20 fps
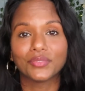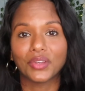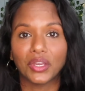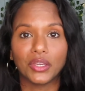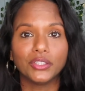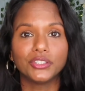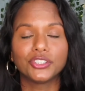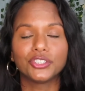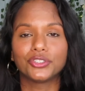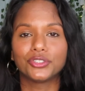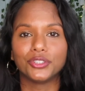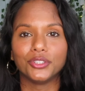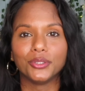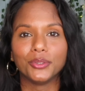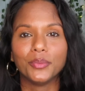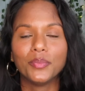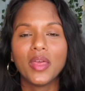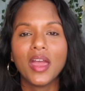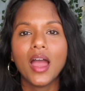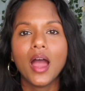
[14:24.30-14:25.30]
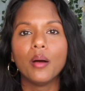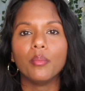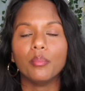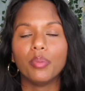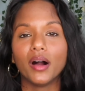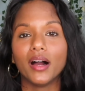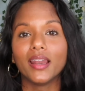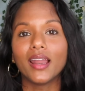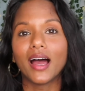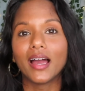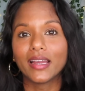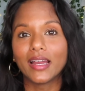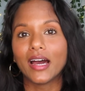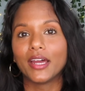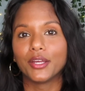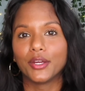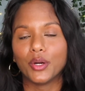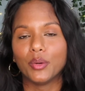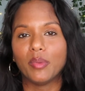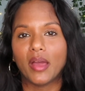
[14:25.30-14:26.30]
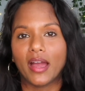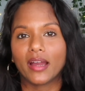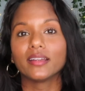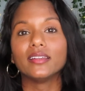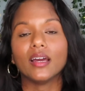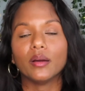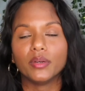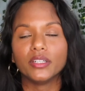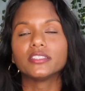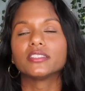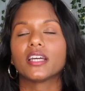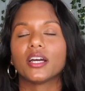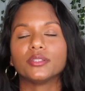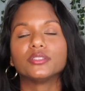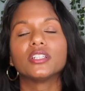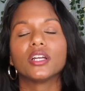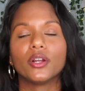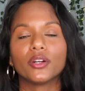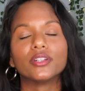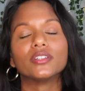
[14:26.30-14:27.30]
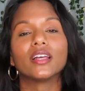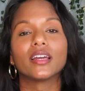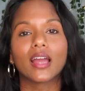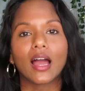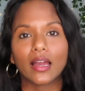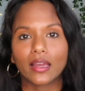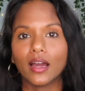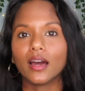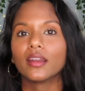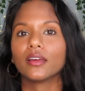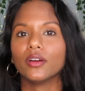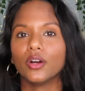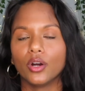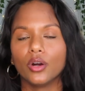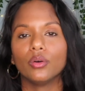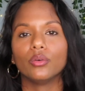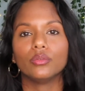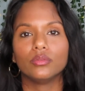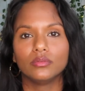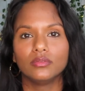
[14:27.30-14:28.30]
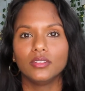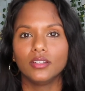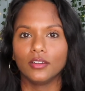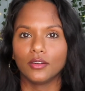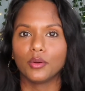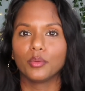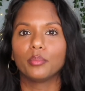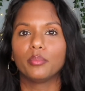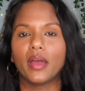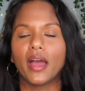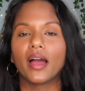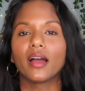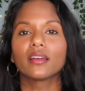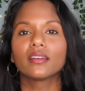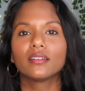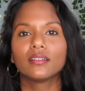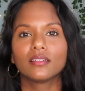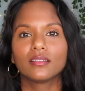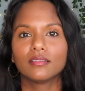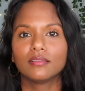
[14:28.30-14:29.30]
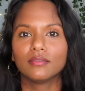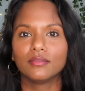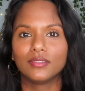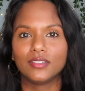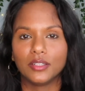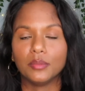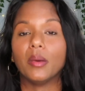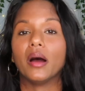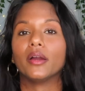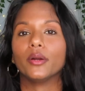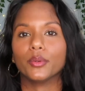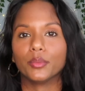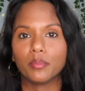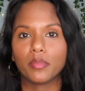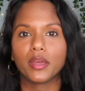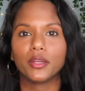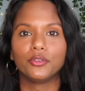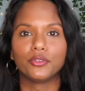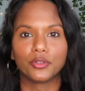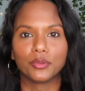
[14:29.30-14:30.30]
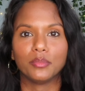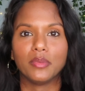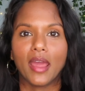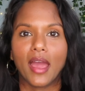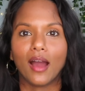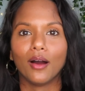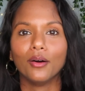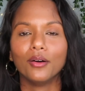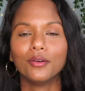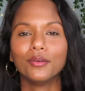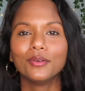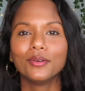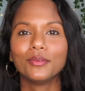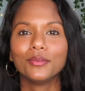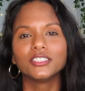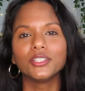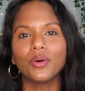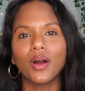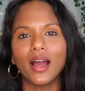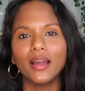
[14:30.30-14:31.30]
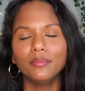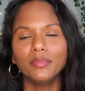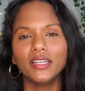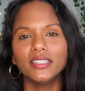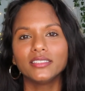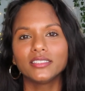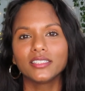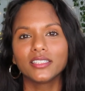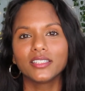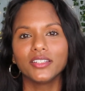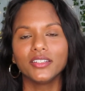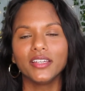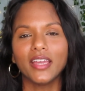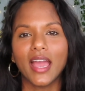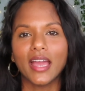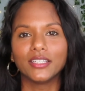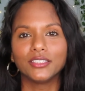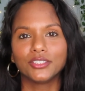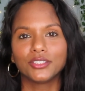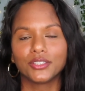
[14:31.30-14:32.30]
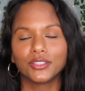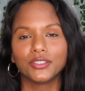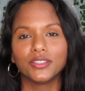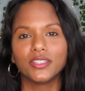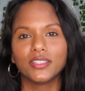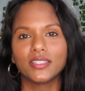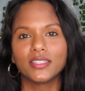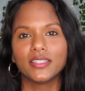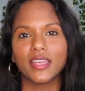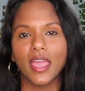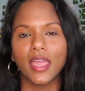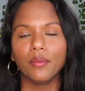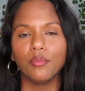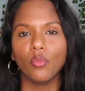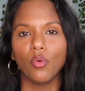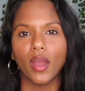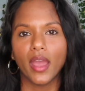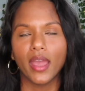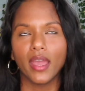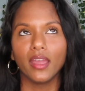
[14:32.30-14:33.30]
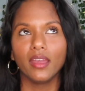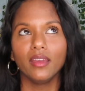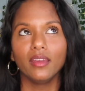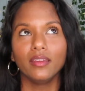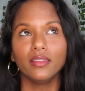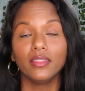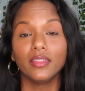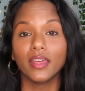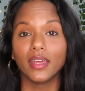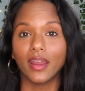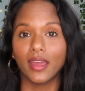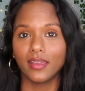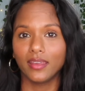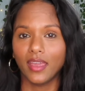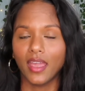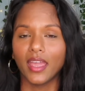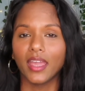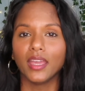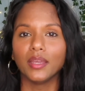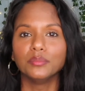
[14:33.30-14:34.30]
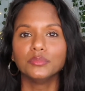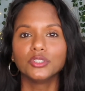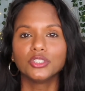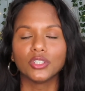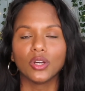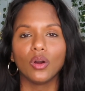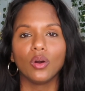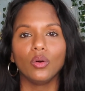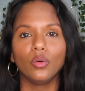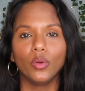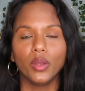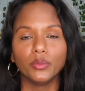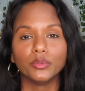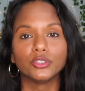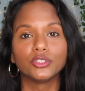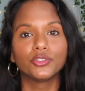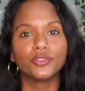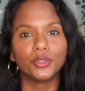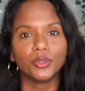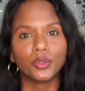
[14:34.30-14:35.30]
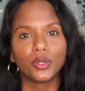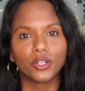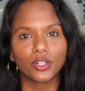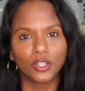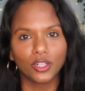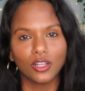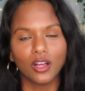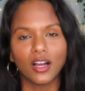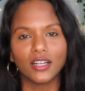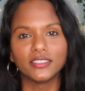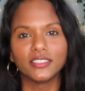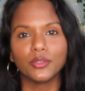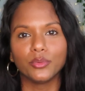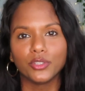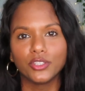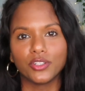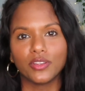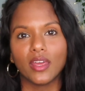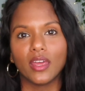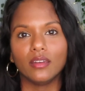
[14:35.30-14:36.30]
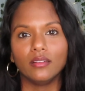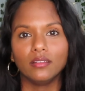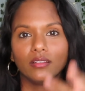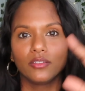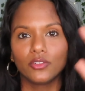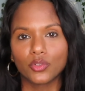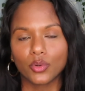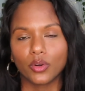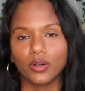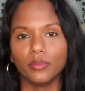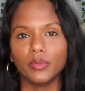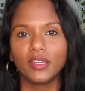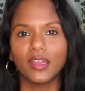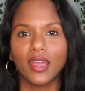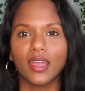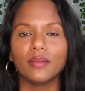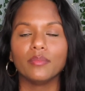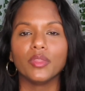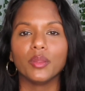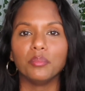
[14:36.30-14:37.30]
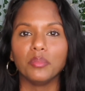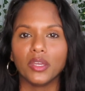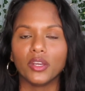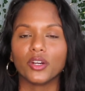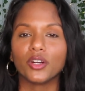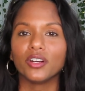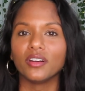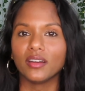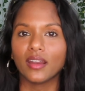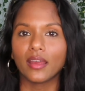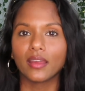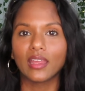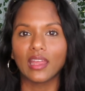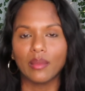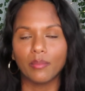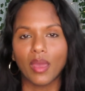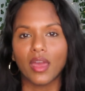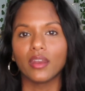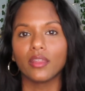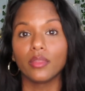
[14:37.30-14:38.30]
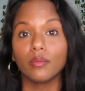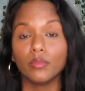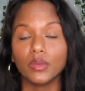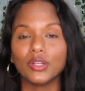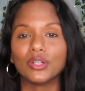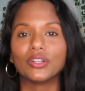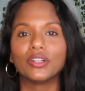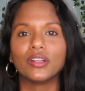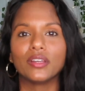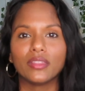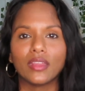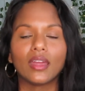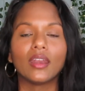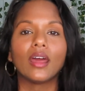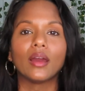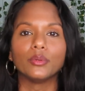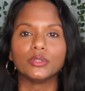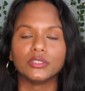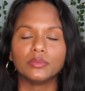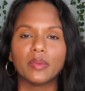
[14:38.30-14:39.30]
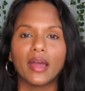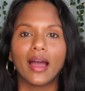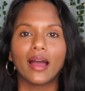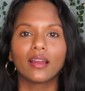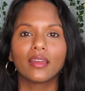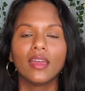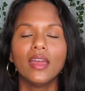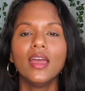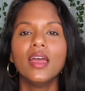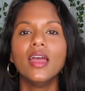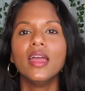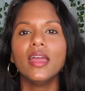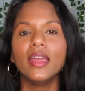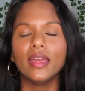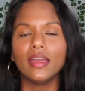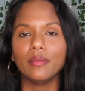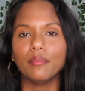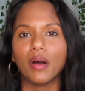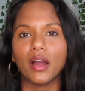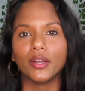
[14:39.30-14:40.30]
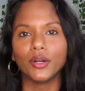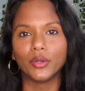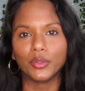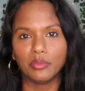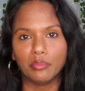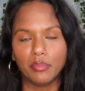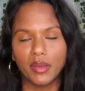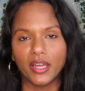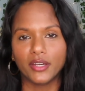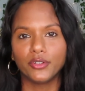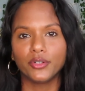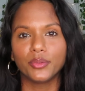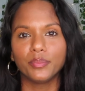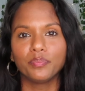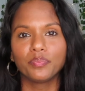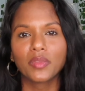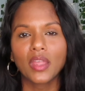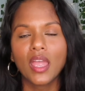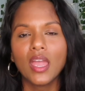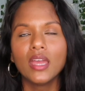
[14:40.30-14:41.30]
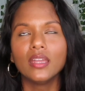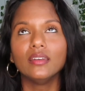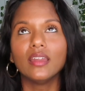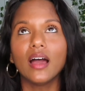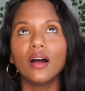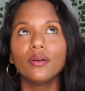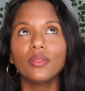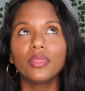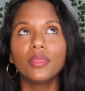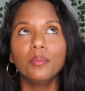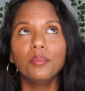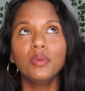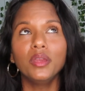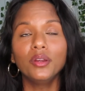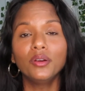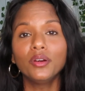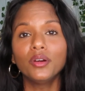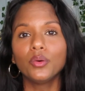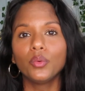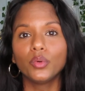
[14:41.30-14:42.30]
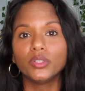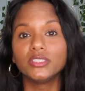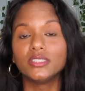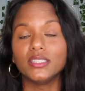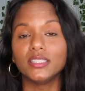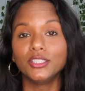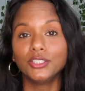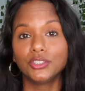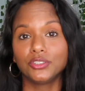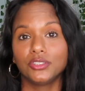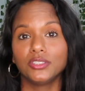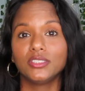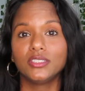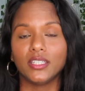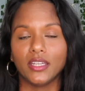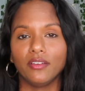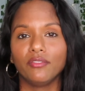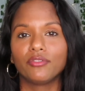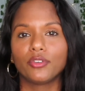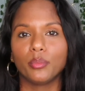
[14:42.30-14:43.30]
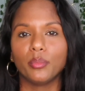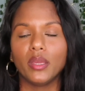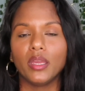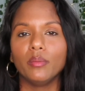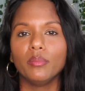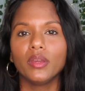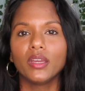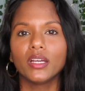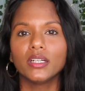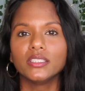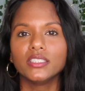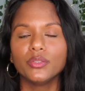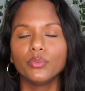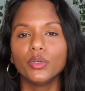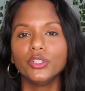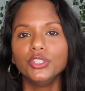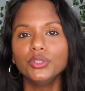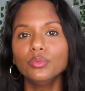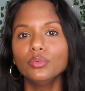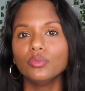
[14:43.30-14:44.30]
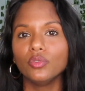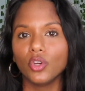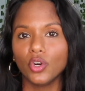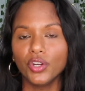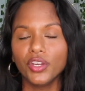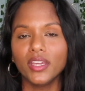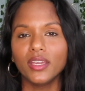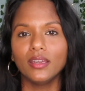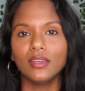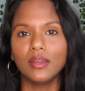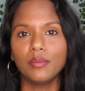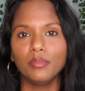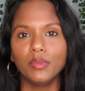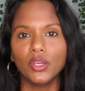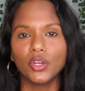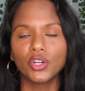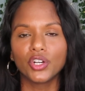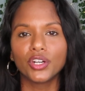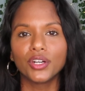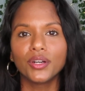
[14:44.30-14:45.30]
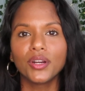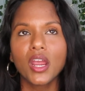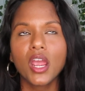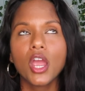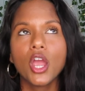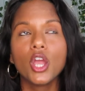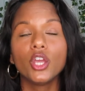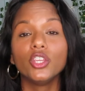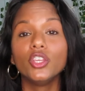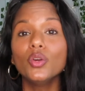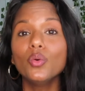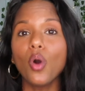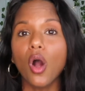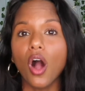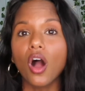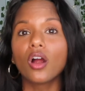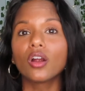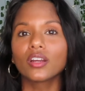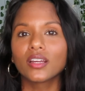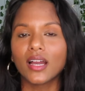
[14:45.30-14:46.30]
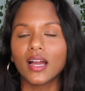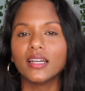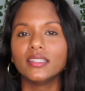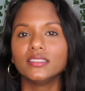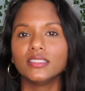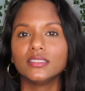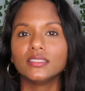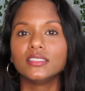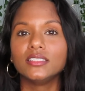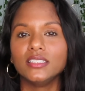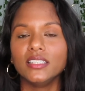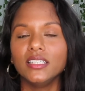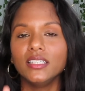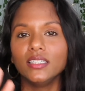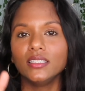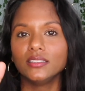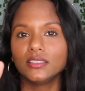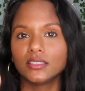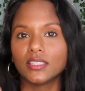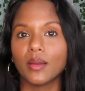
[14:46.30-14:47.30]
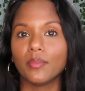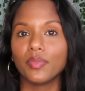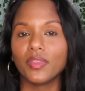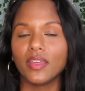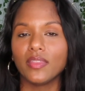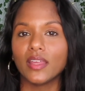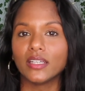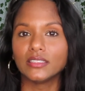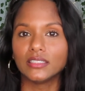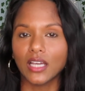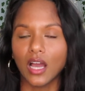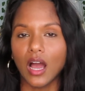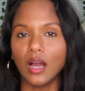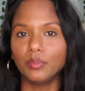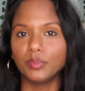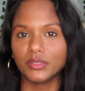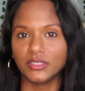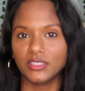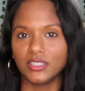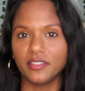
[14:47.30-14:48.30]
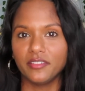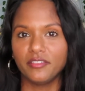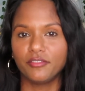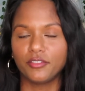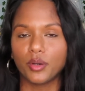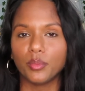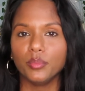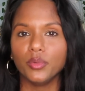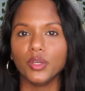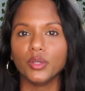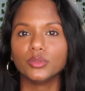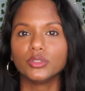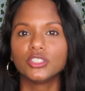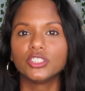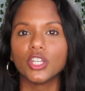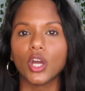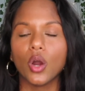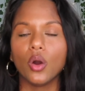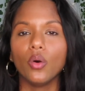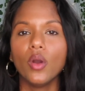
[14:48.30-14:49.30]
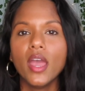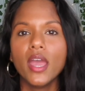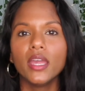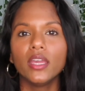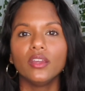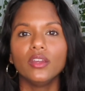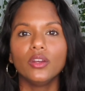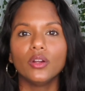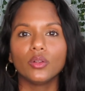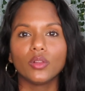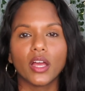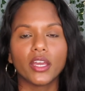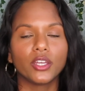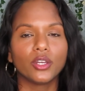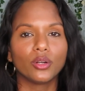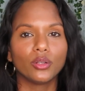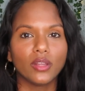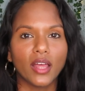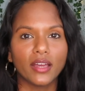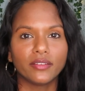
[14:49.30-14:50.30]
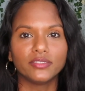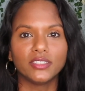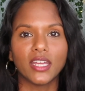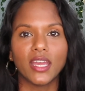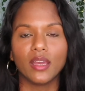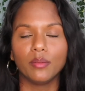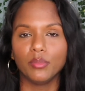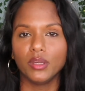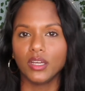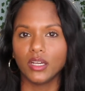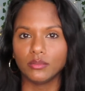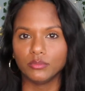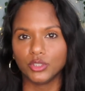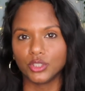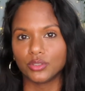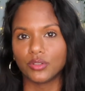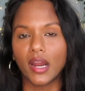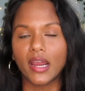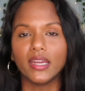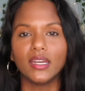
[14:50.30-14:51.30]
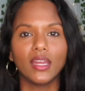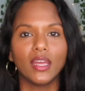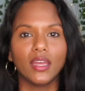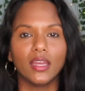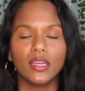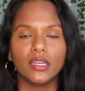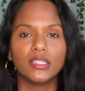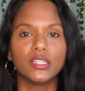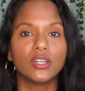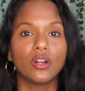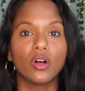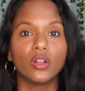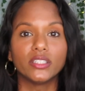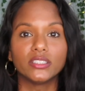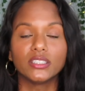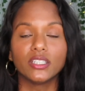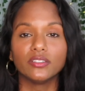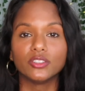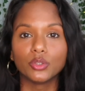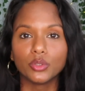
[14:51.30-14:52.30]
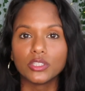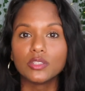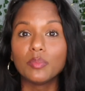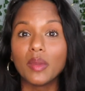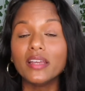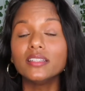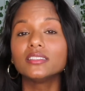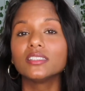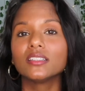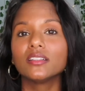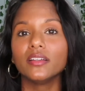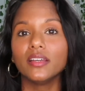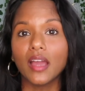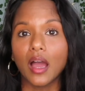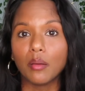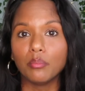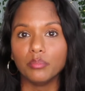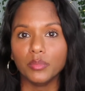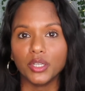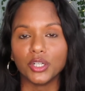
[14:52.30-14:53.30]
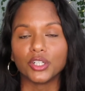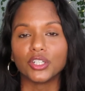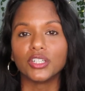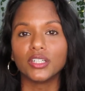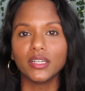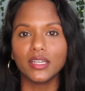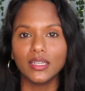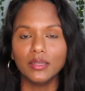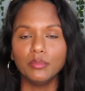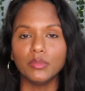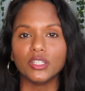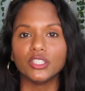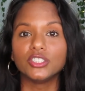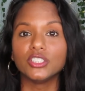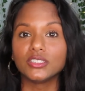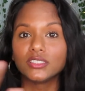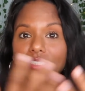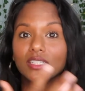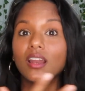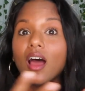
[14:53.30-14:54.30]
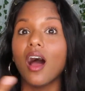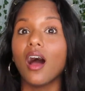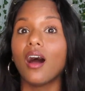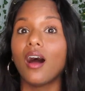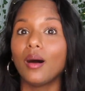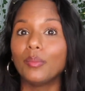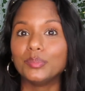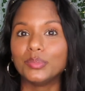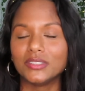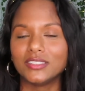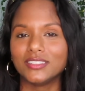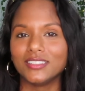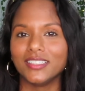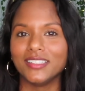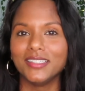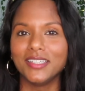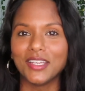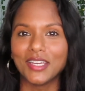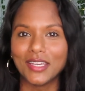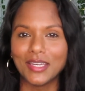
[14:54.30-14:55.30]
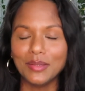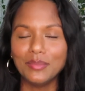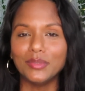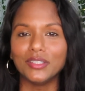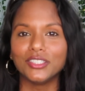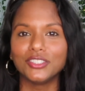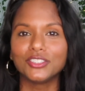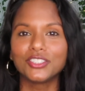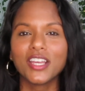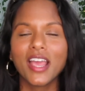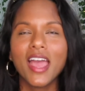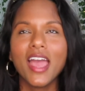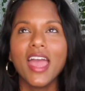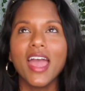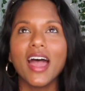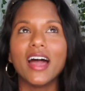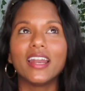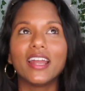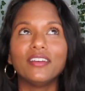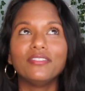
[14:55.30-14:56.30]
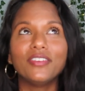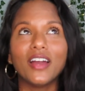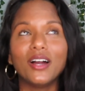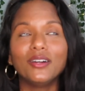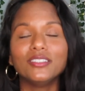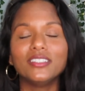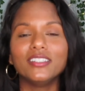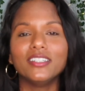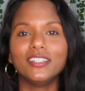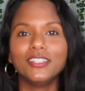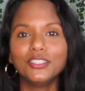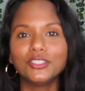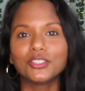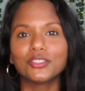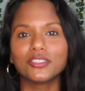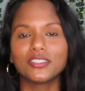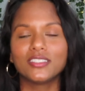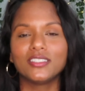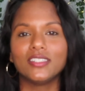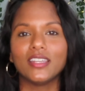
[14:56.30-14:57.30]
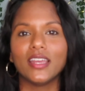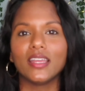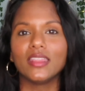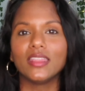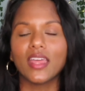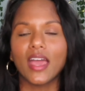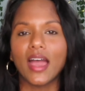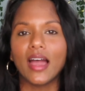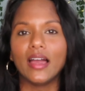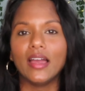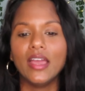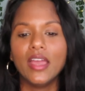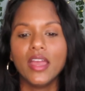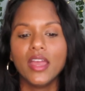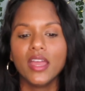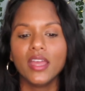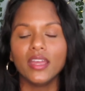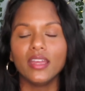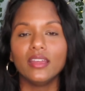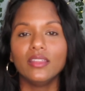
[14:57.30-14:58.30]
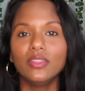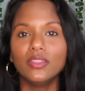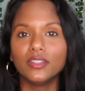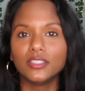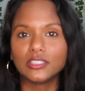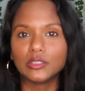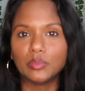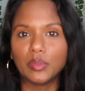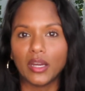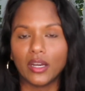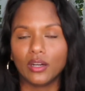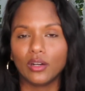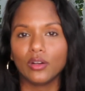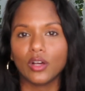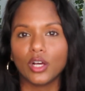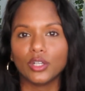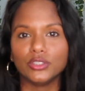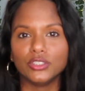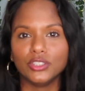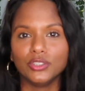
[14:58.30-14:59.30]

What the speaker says: it's true, but I gotta go back now. Basically, I was telling her, like, I gotta go, you know, back to my own bedroom now. So I basically entered the same way that I came. So it was through her closet, which then sort of became the mirror, and I came out of the mirror, and then I was back in my own bedroom. Now, the mirror was interesting for me because when you look in a mirror, you are kind of seeing something that's opposite from you. So, you know, like your left hand becomes your right hand and all that stuff. So it's basically a mirror image. It's an opposite image. And I found it interesting that in this parallel